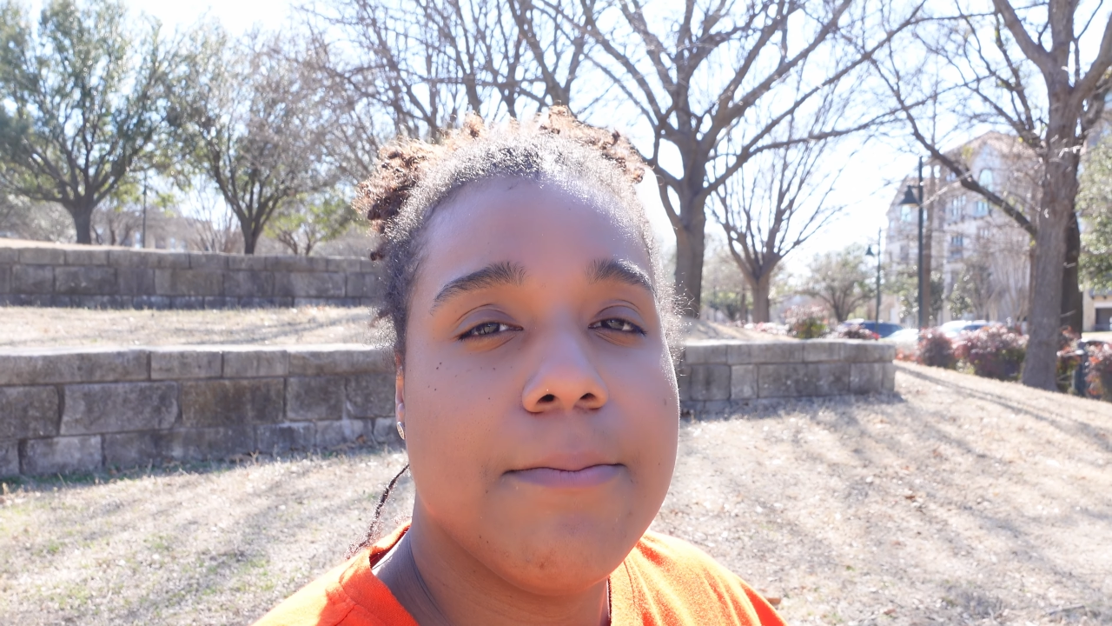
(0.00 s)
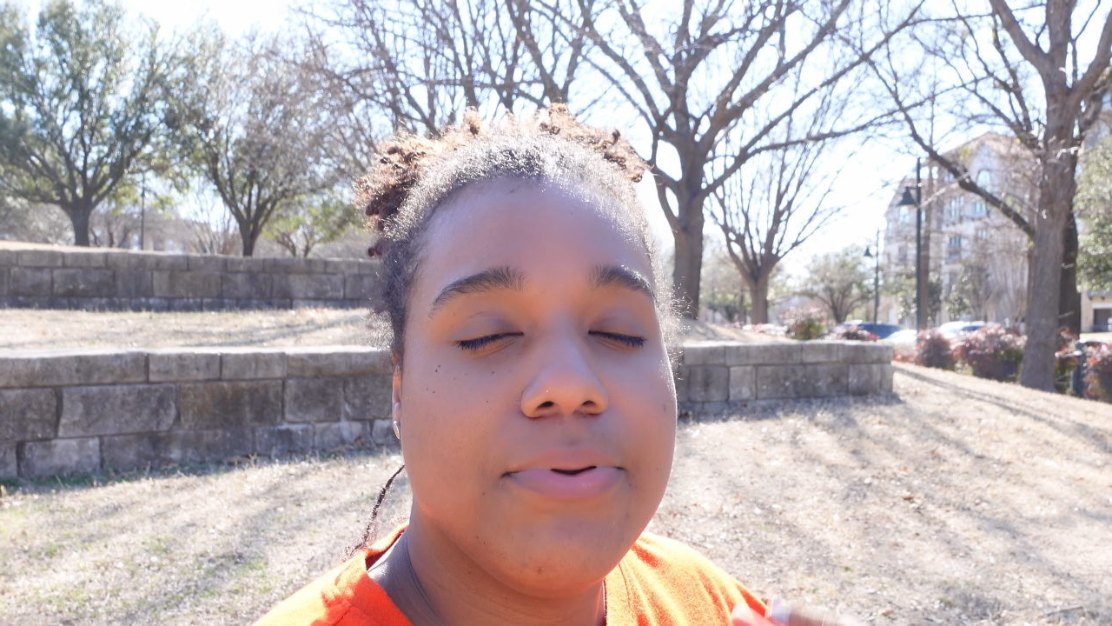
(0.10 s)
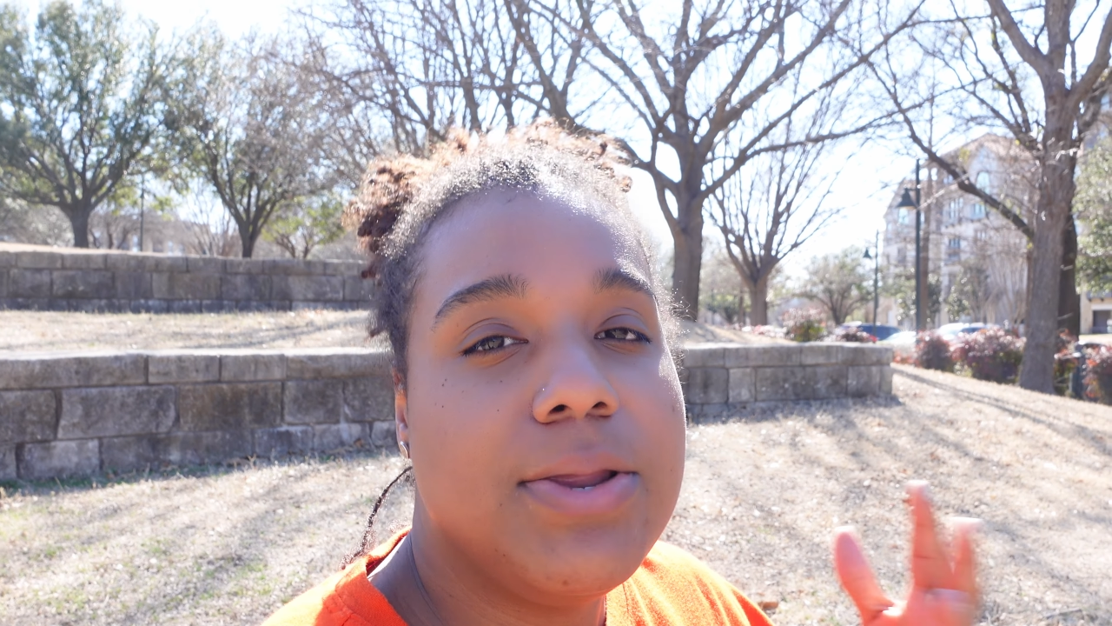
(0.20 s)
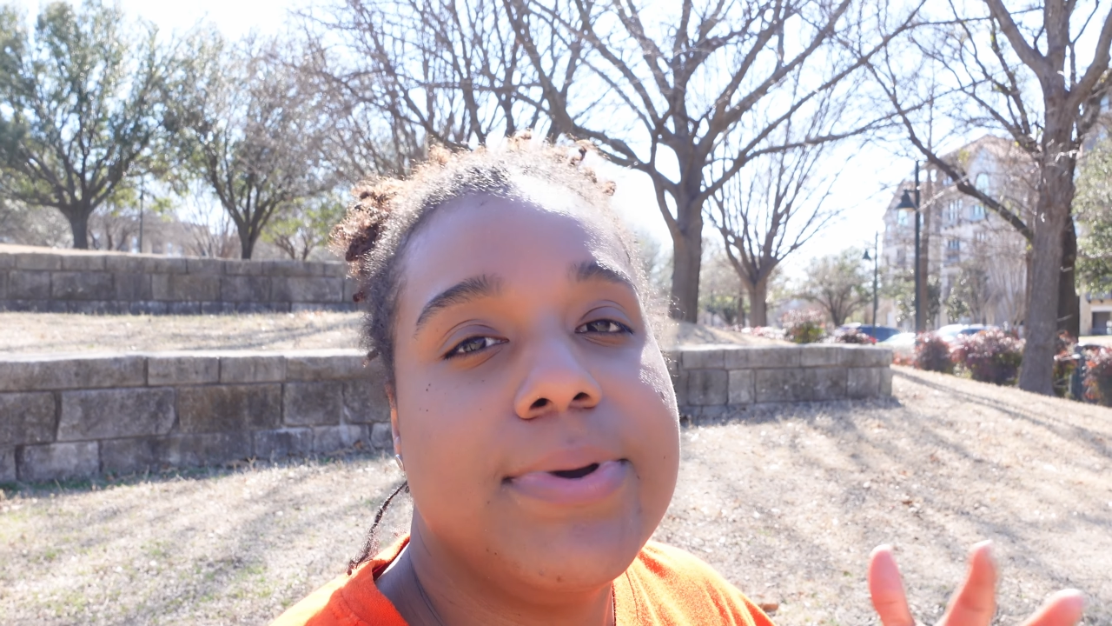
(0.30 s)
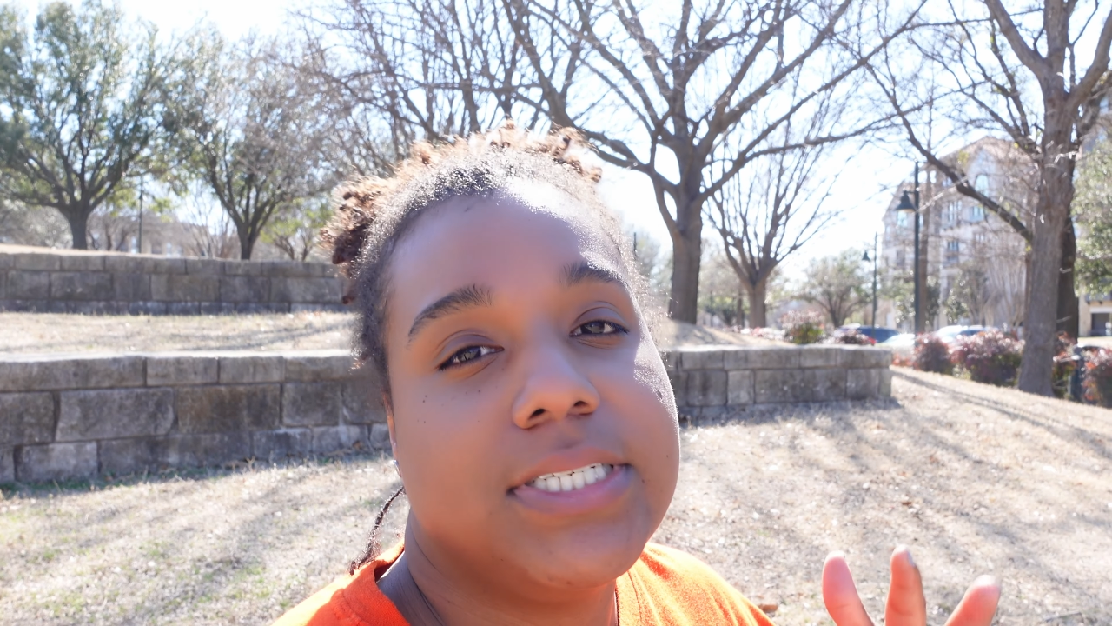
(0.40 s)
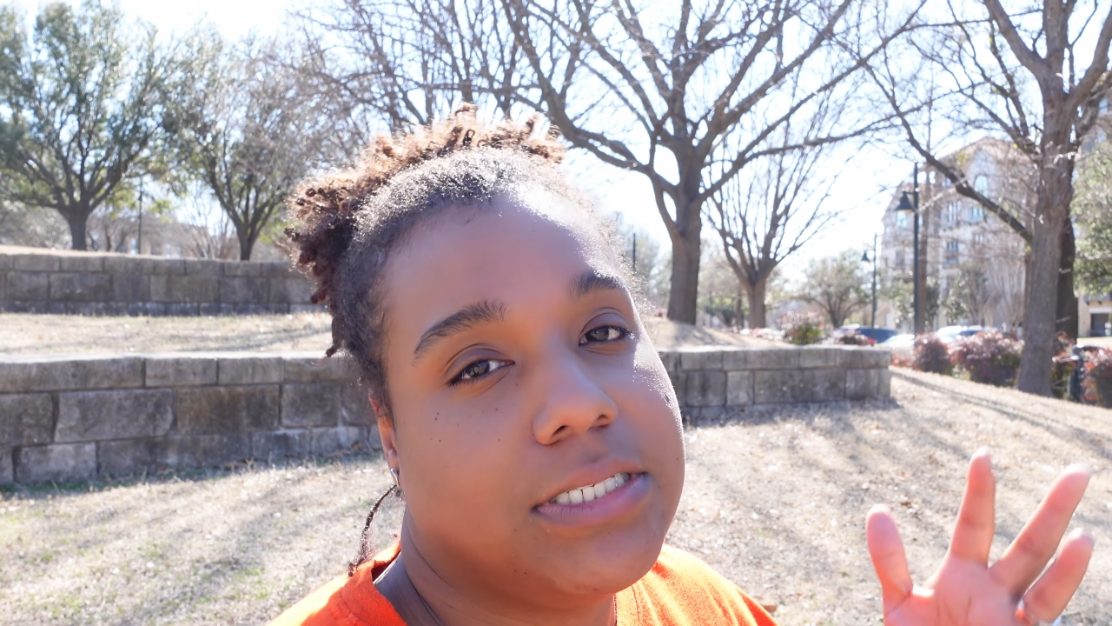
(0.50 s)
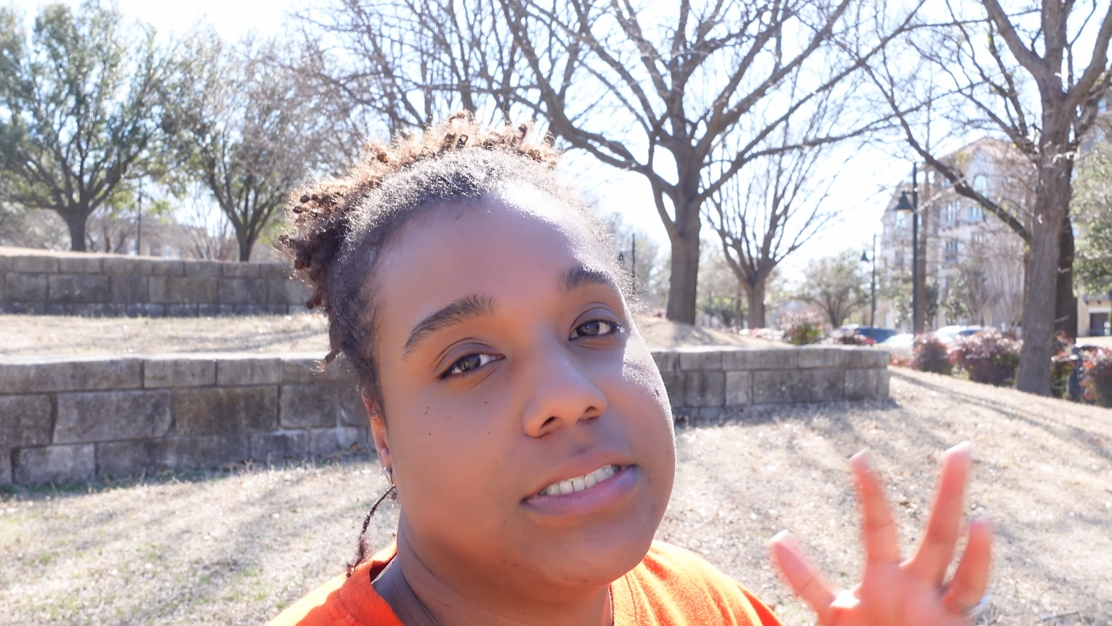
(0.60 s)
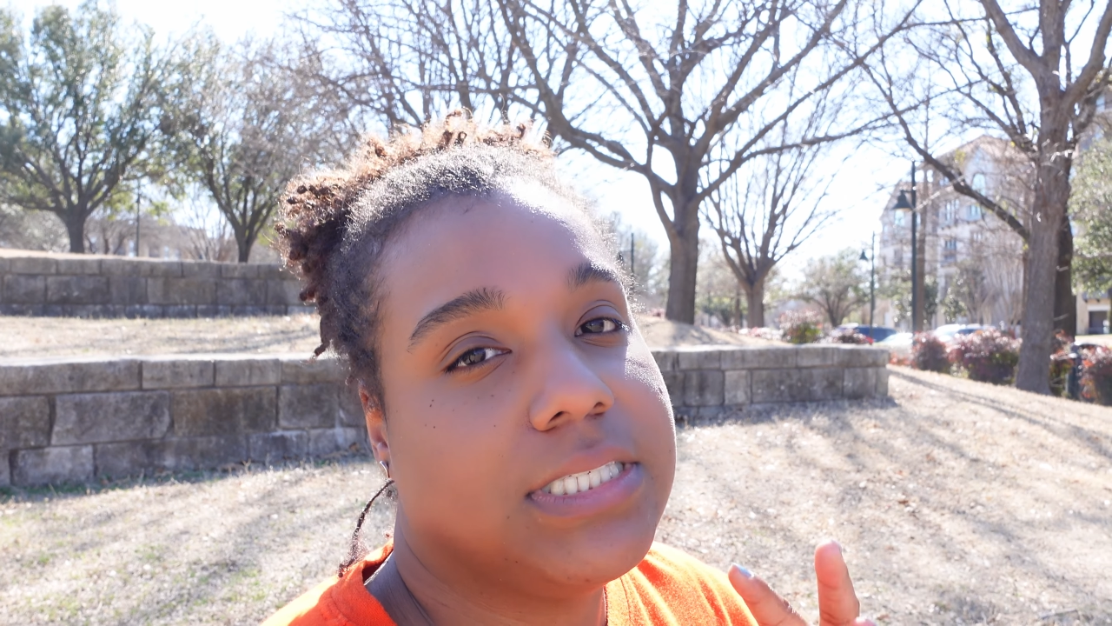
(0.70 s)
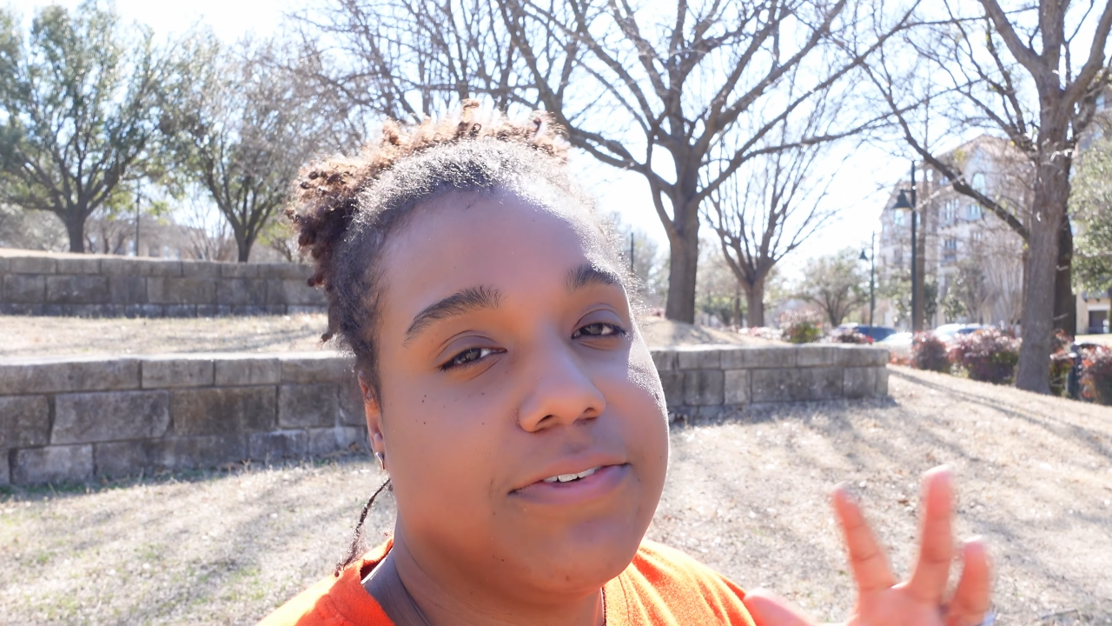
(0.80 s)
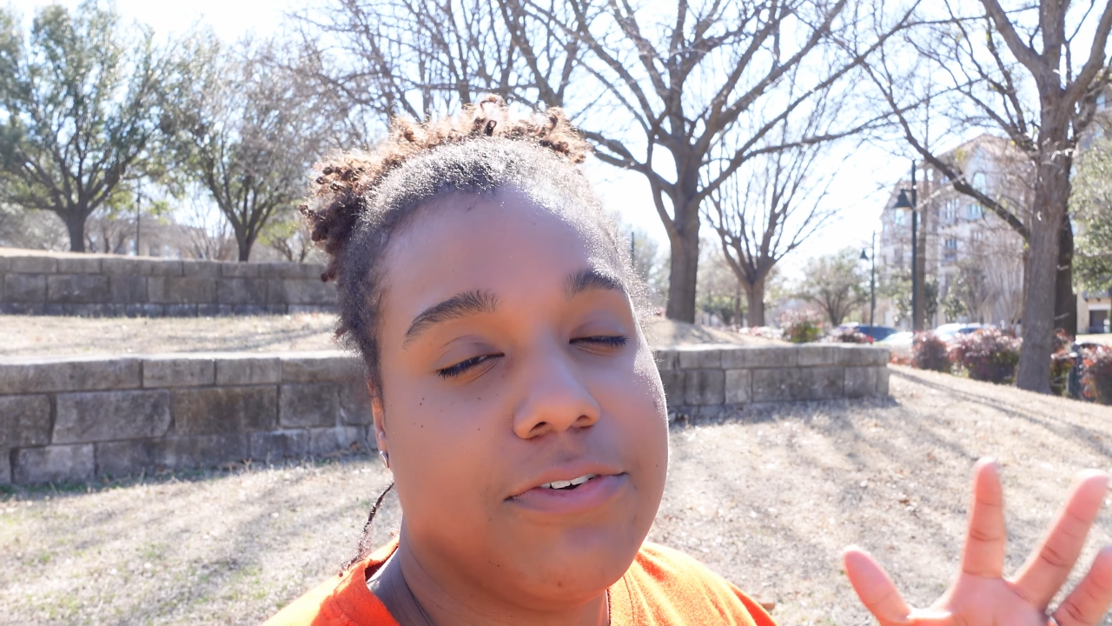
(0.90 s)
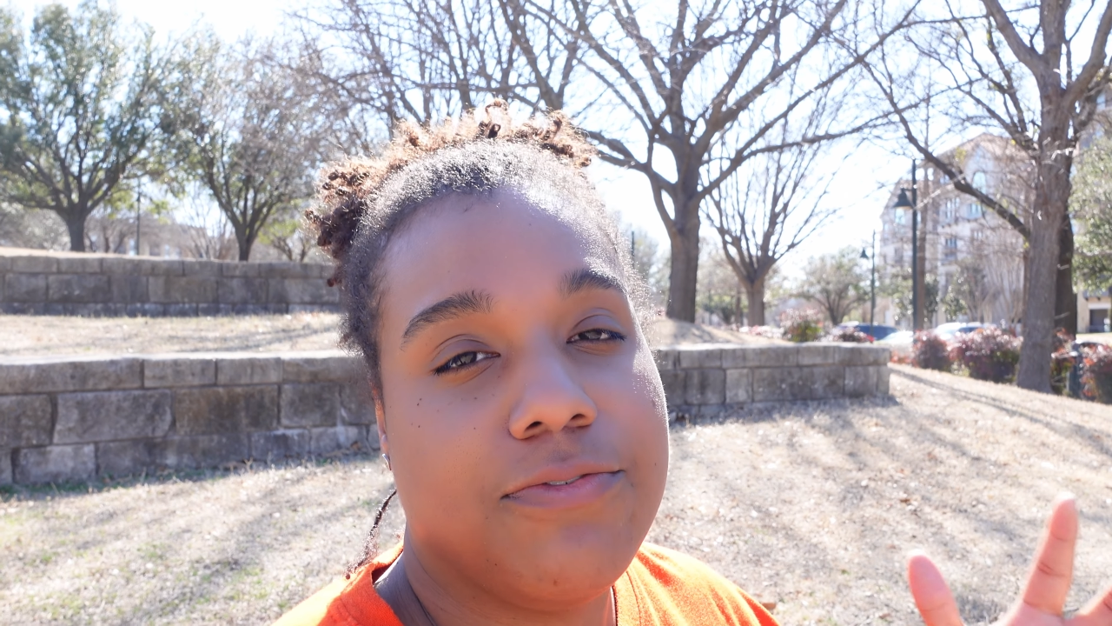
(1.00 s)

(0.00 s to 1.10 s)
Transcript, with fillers: pretty much looks different